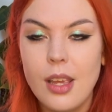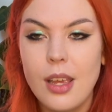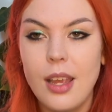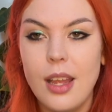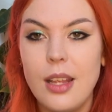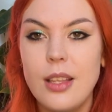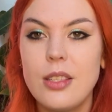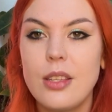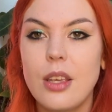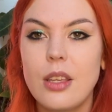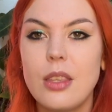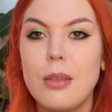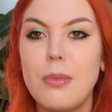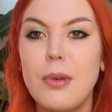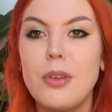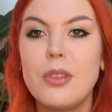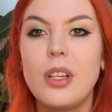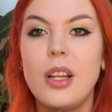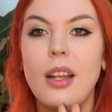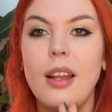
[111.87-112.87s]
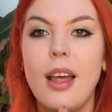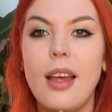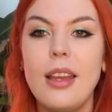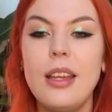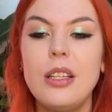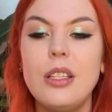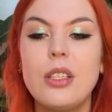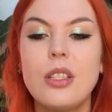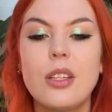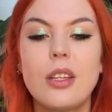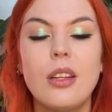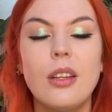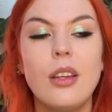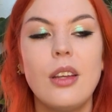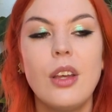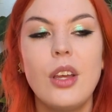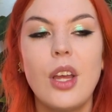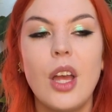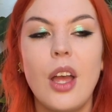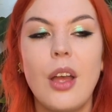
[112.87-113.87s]
It's like the most light
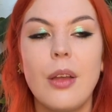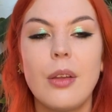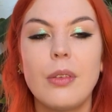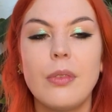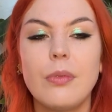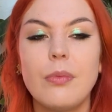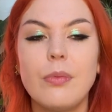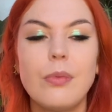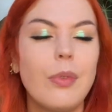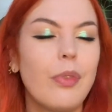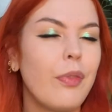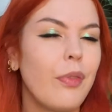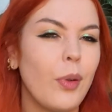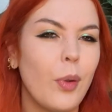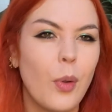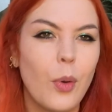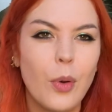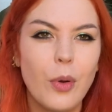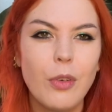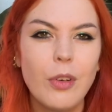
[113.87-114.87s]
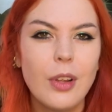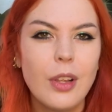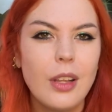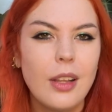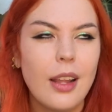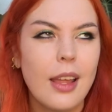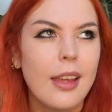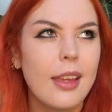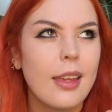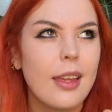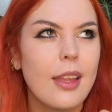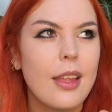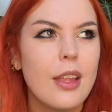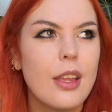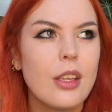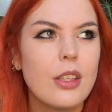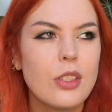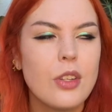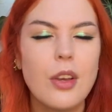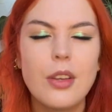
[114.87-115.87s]
floral, like
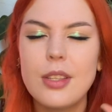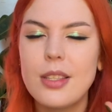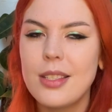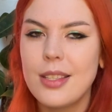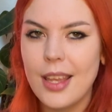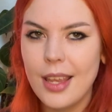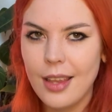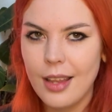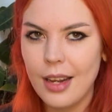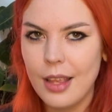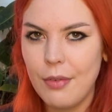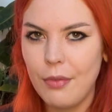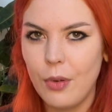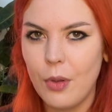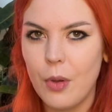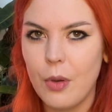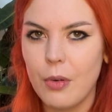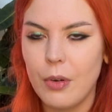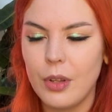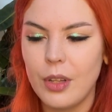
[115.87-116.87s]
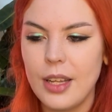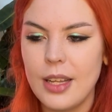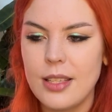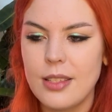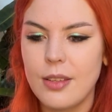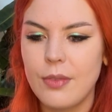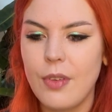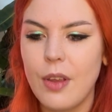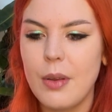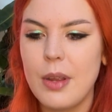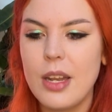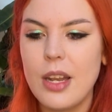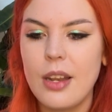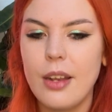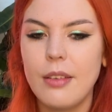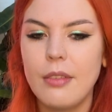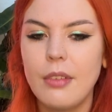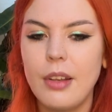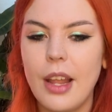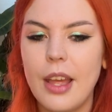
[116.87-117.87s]
it's not a sickly floral, it's a very
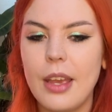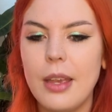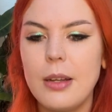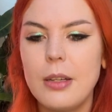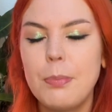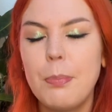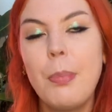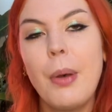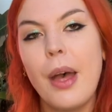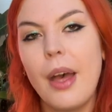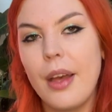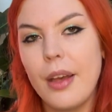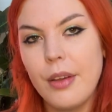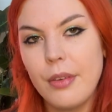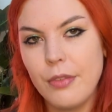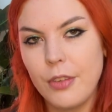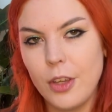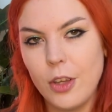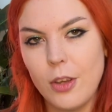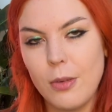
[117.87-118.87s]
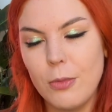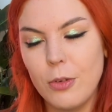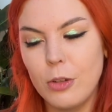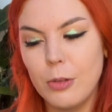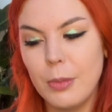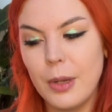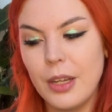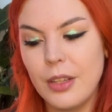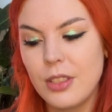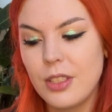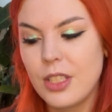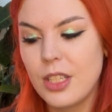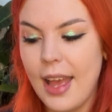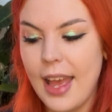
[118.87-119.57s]
light perfume almost.